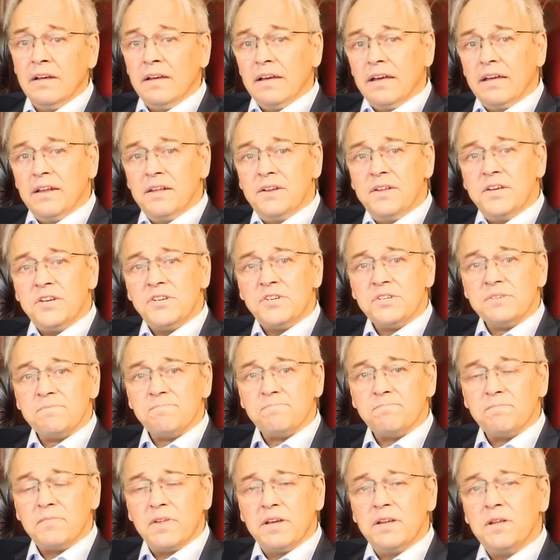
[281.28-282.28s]
In addition,
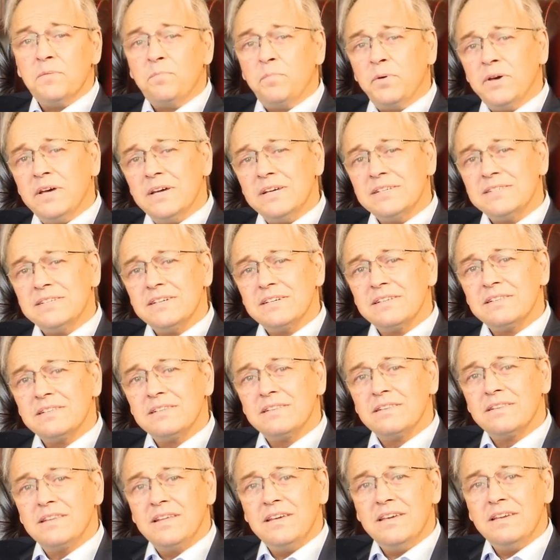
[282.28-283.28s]
it appears that
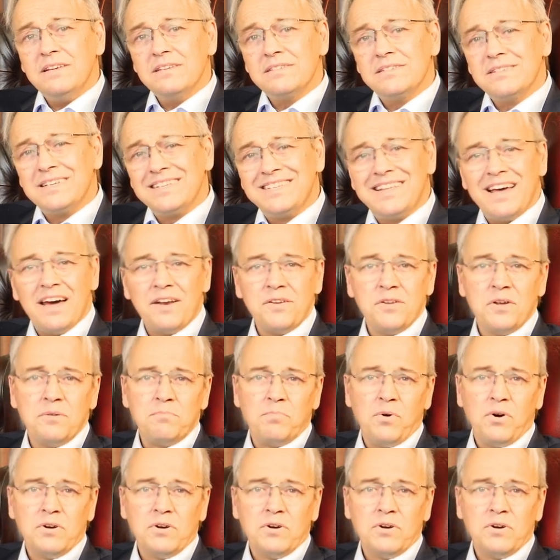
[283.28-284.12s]
the Siderno